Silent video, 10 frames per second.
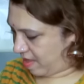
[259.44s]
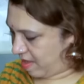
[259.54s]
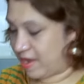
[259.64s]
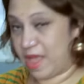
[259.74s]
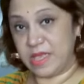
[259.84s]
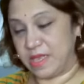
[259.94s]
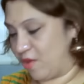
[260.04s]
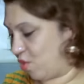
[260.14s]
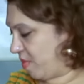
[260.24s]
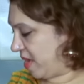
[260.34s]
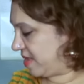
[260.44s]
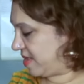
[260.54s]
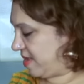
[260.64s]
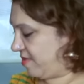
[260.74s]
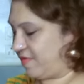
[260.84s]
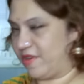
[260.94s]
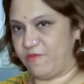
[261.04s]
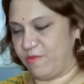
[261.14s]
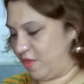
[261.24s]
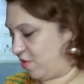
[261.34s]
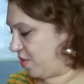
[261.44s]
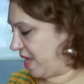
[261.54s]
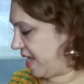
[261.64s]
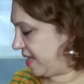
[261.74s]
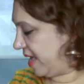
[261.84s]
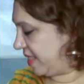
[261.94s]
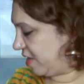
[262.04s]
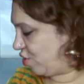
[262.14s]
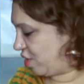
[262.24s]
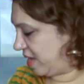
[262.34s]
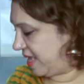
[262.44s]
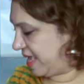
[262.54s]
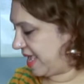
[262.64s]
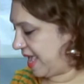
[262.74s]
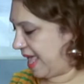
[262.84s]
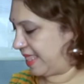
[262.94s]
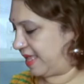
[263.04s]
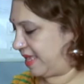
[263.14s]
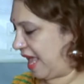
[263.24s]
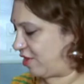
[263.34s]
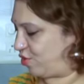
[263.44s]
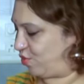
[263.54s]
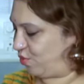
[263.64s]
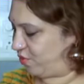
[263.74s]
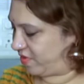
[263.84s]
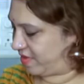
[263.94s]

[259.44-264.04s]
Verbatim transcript: A nice aroma is lifted from the coriander and the chili and the cashews.